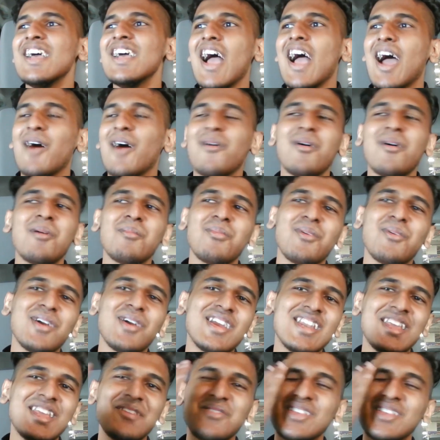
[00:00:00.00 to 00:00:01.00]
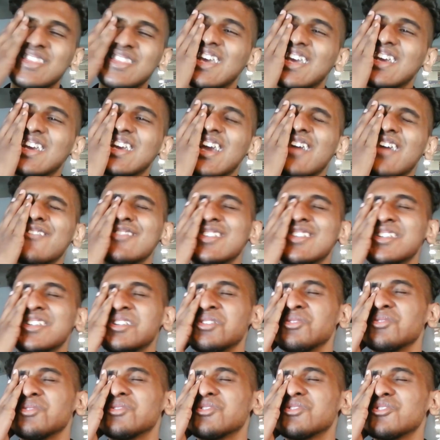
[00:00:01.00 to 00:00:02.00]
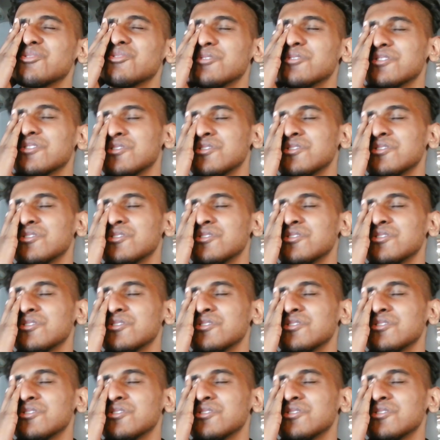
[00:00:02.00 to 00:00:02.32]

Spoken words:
At one point, even they gave this dude super